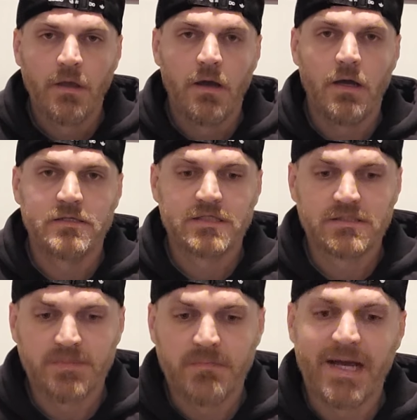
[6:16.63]
Uh, she's
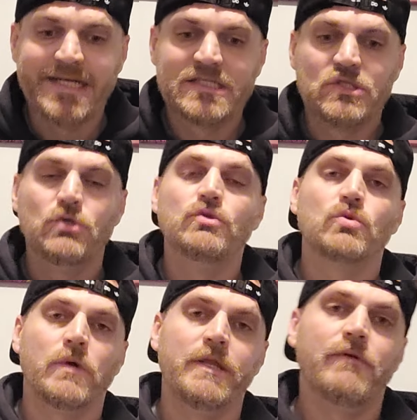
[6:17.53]
going to be minus
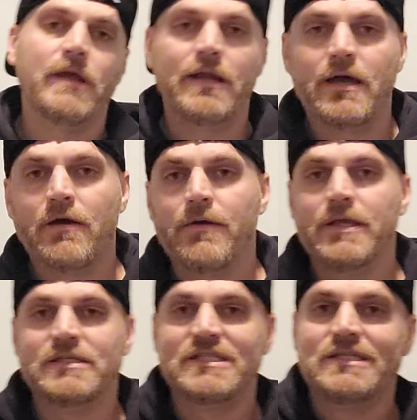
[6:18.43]
220 right now,
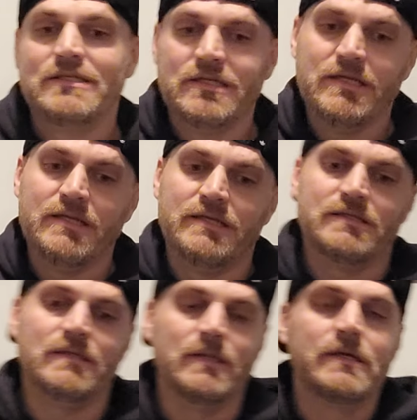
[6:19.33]
and she
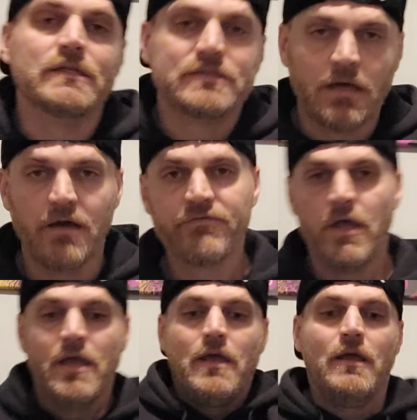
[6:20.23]
is looking tough.
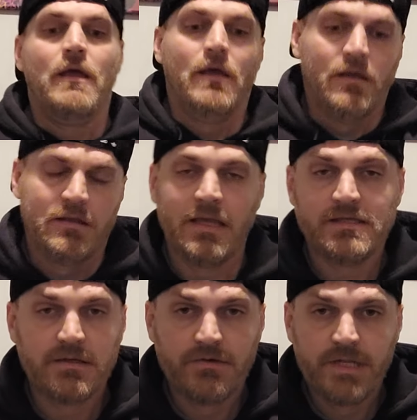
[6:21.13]

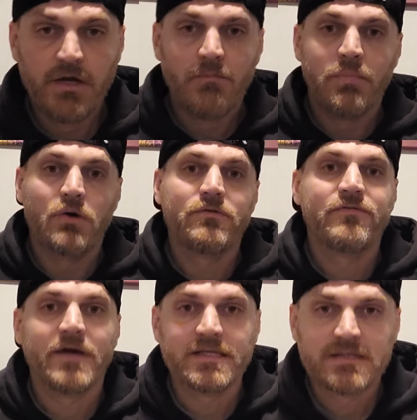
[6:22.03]
Casey O'Neill, both
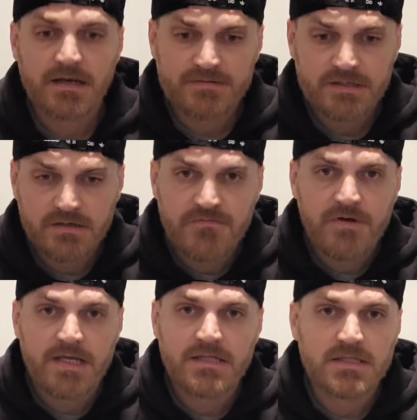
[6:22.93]
fights that I've seen her
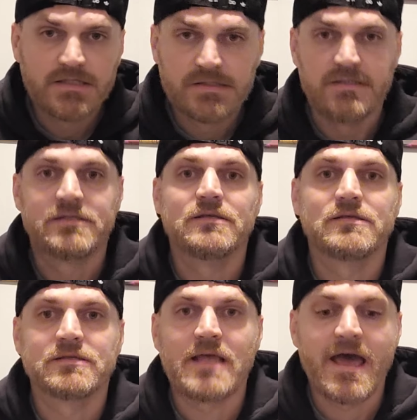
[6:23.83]
fight, she's just a
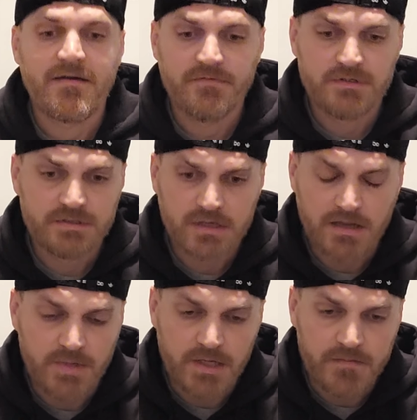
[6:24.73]
savage. I
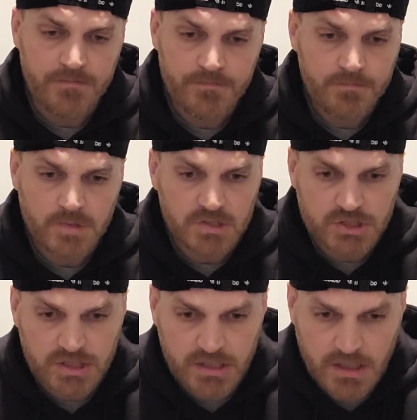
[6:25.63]
mean,
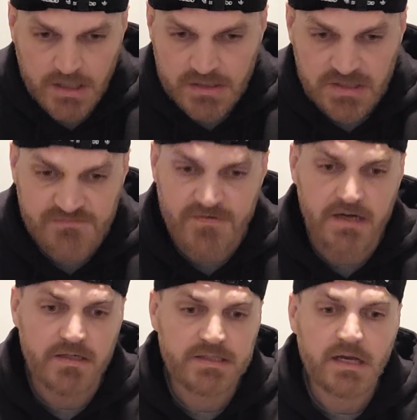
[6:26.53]
she uh, she's
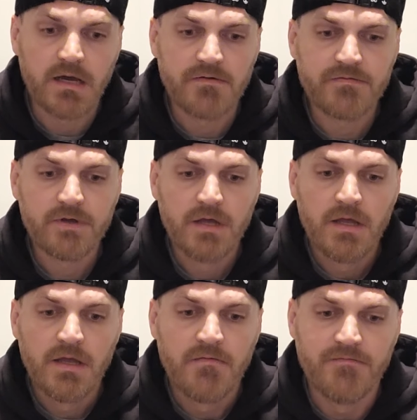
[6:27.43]
very tough,
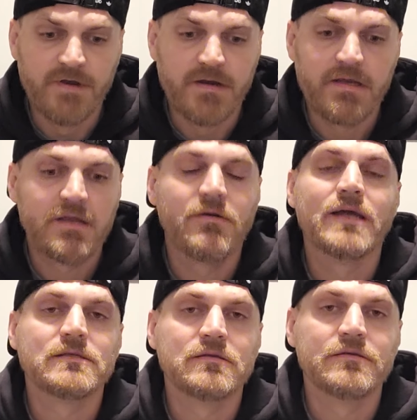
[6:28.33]
very
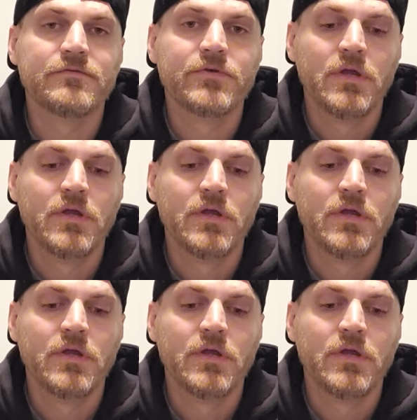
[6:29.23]
aggressive.